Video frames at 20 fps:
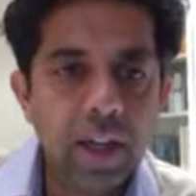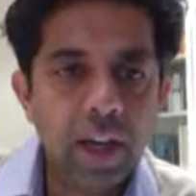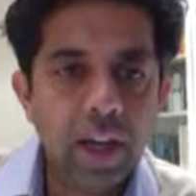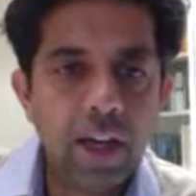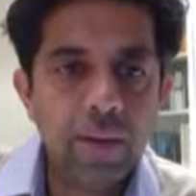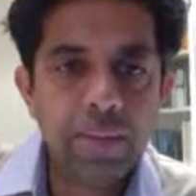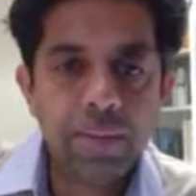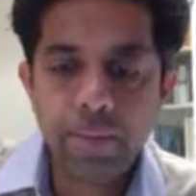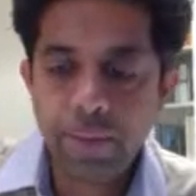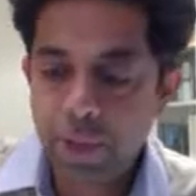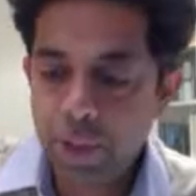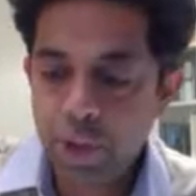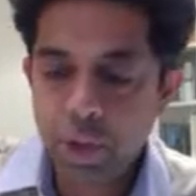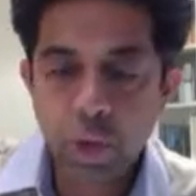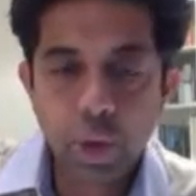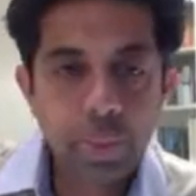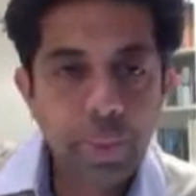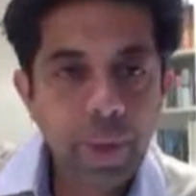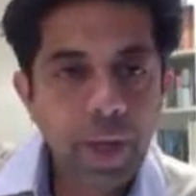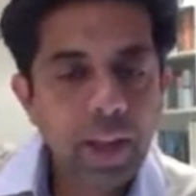Um,
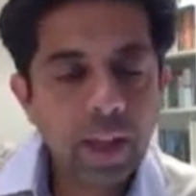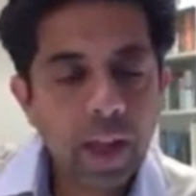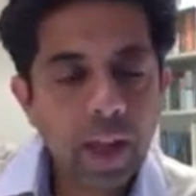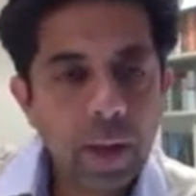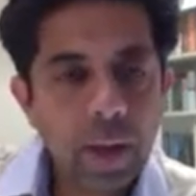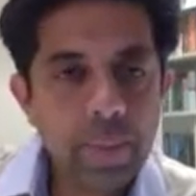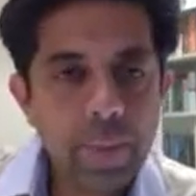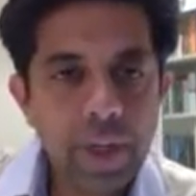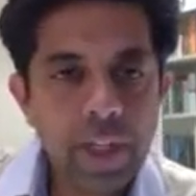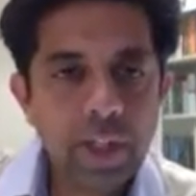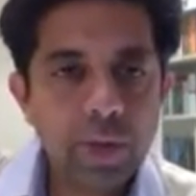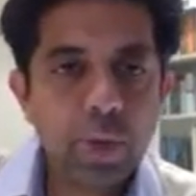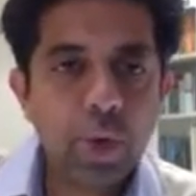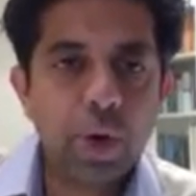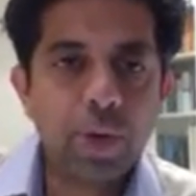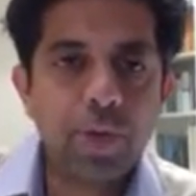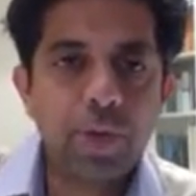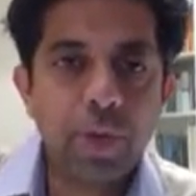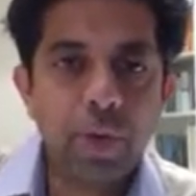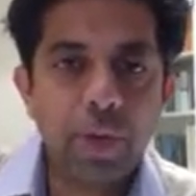just to repeat, the company's
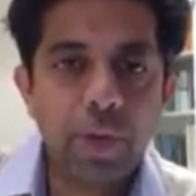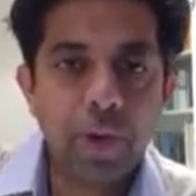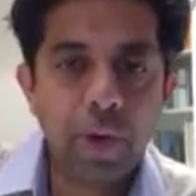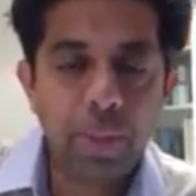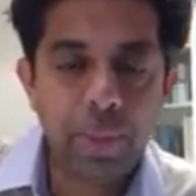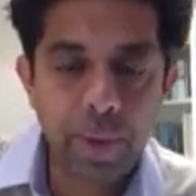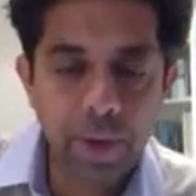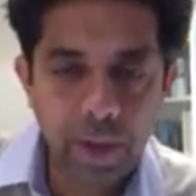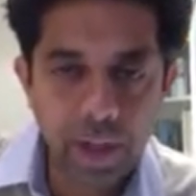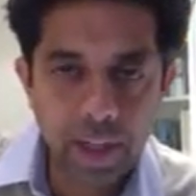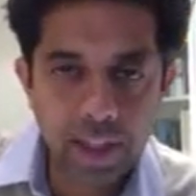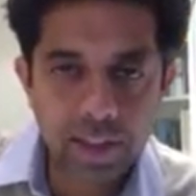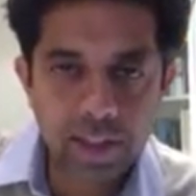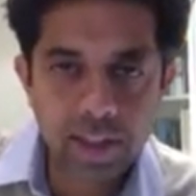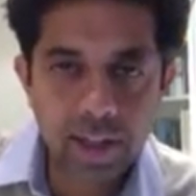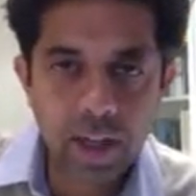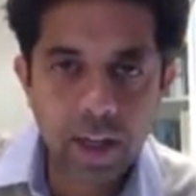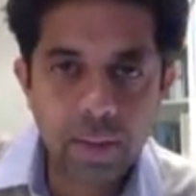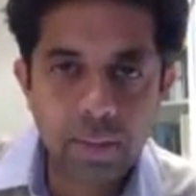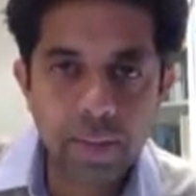Roquefort
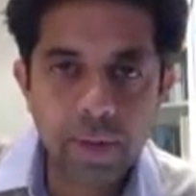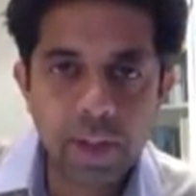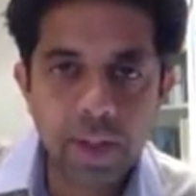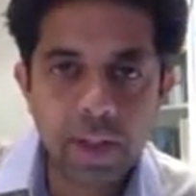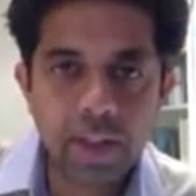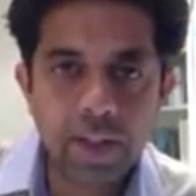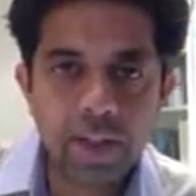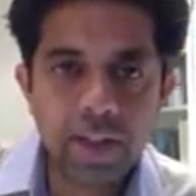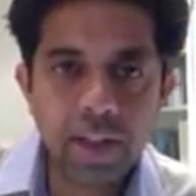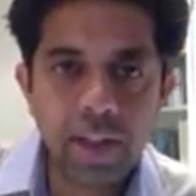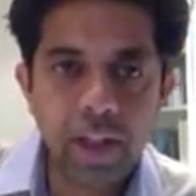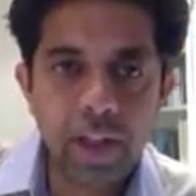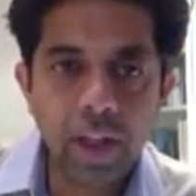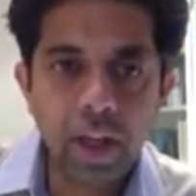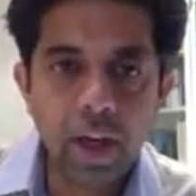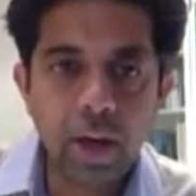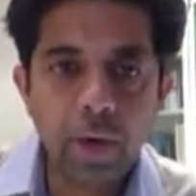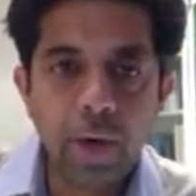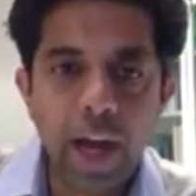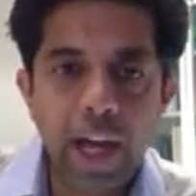Therapeutics, and I'm the
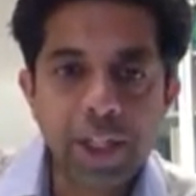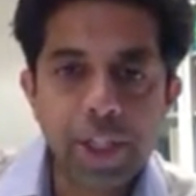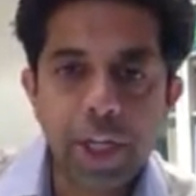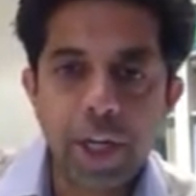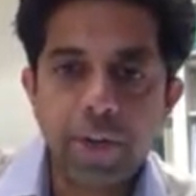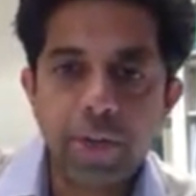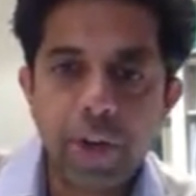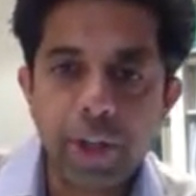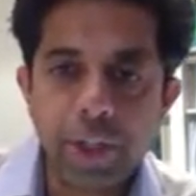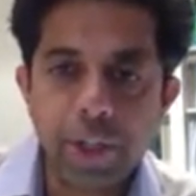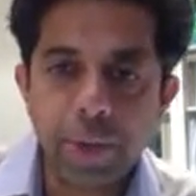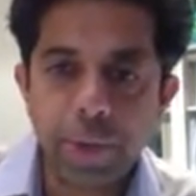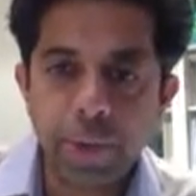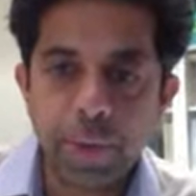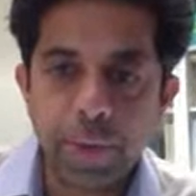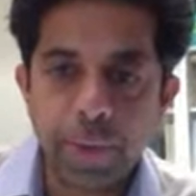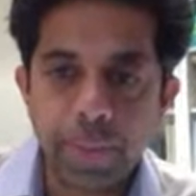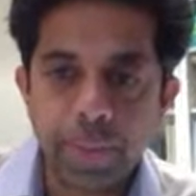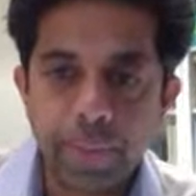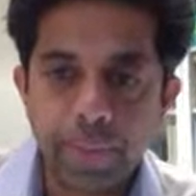CEO, Ajan
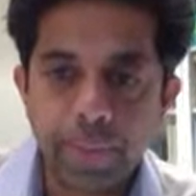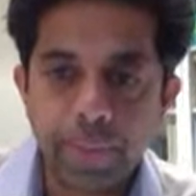Reginald.